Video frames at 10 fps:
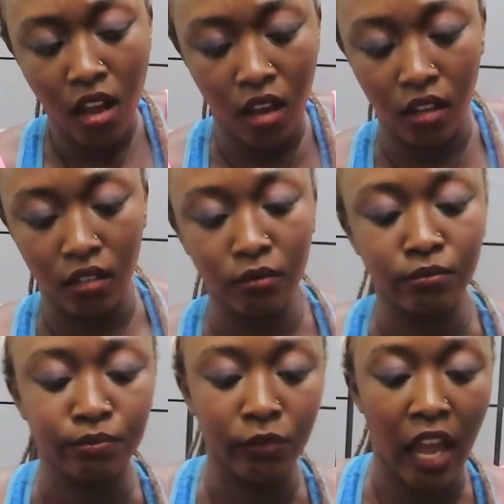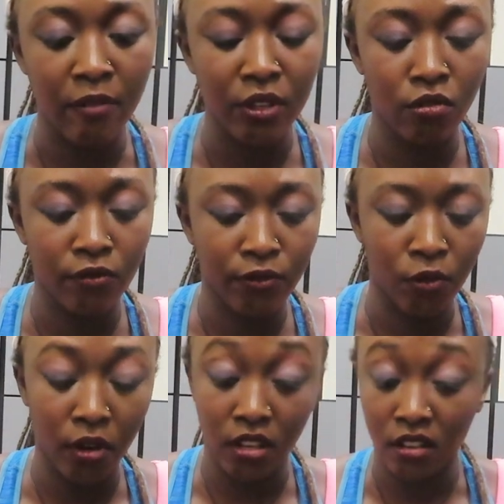Um, I've been doing it for
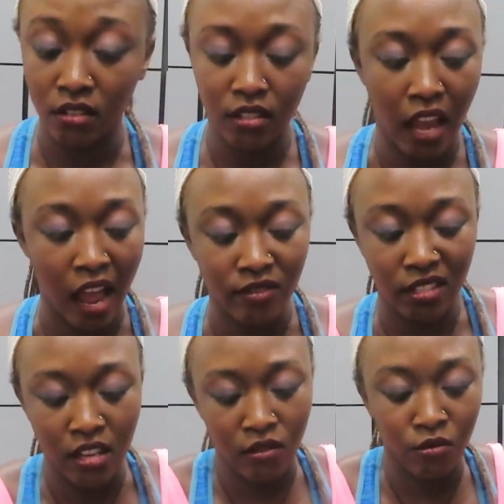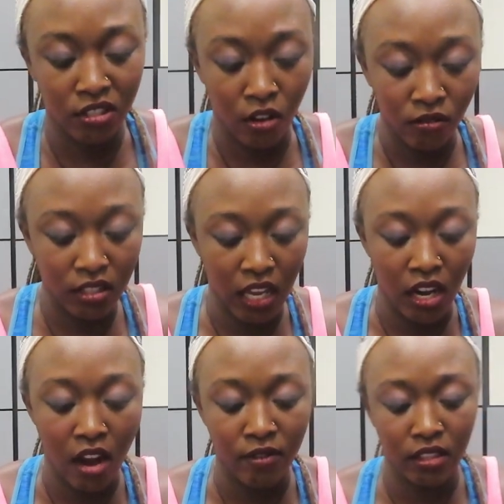four years. I've seen results, and
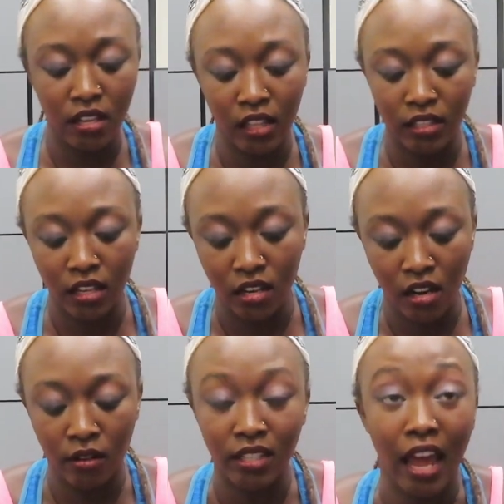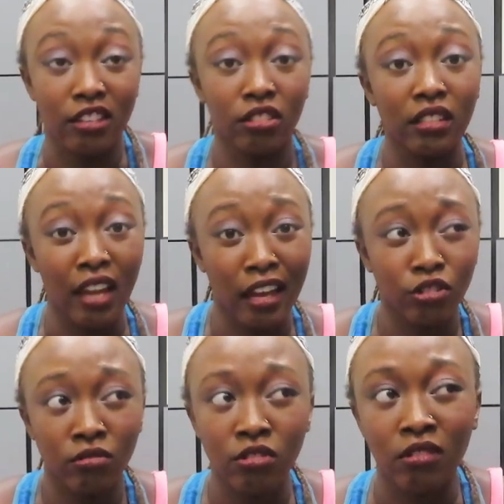everything that's in here is actually
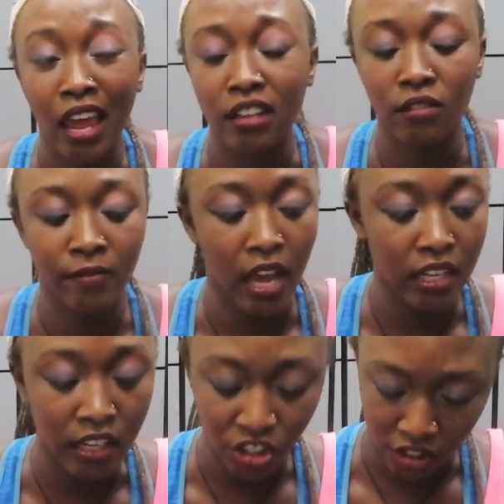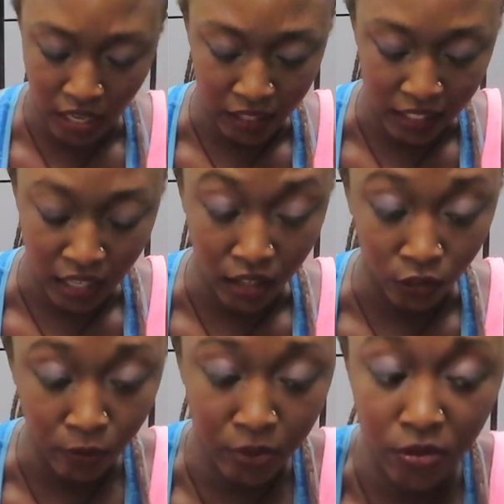natural. You can actually find each thing that's in
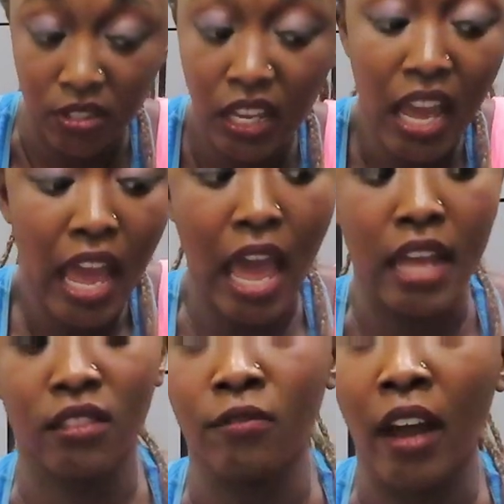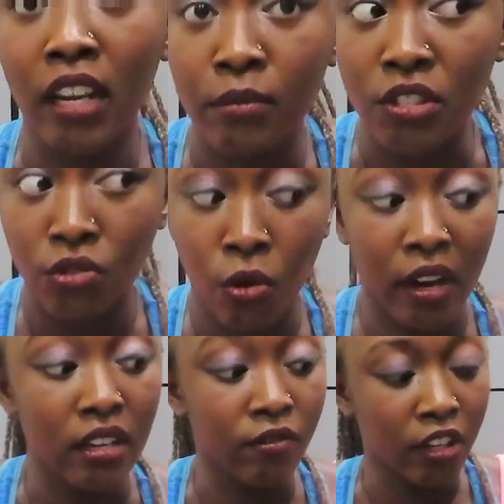Glute Boost at the vitamin store
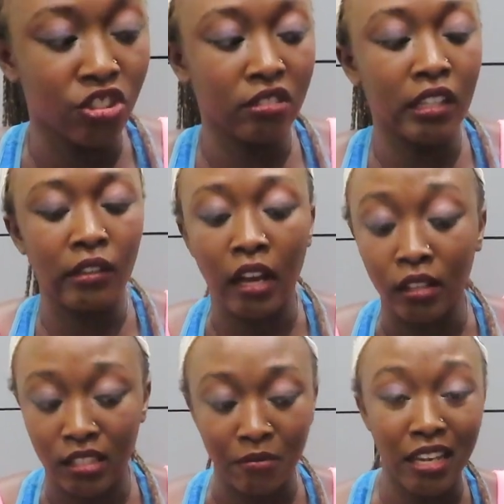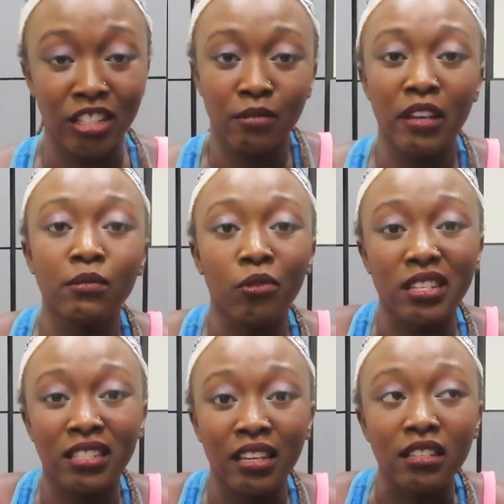individually. Uh, to me, it just makes more
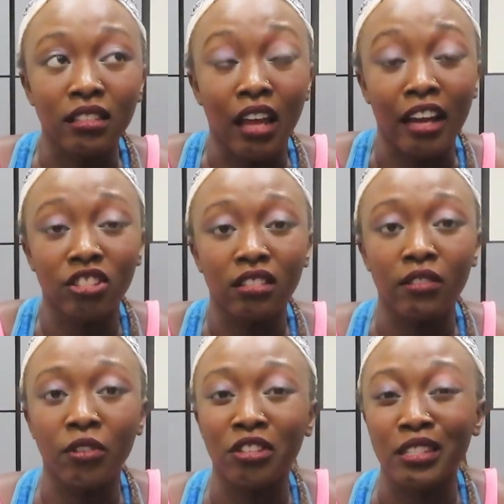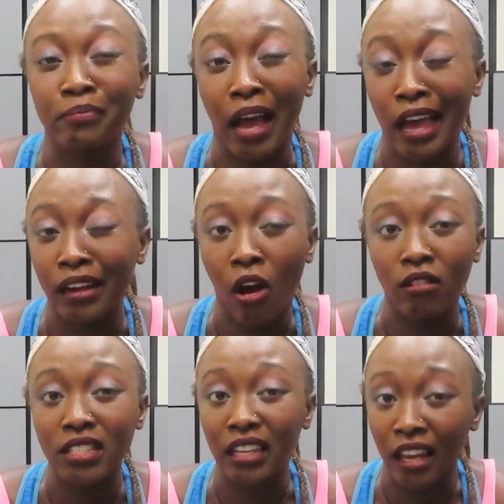sense logically for you to just buy it
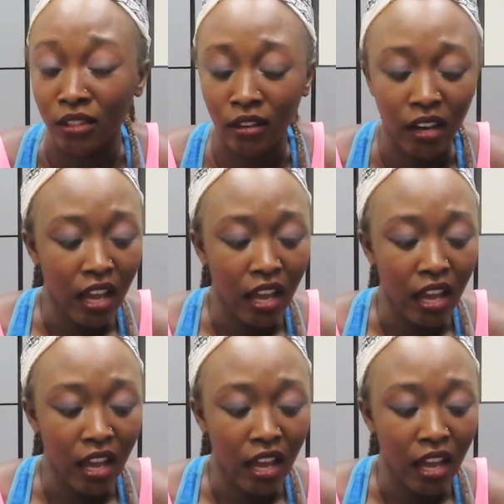all together,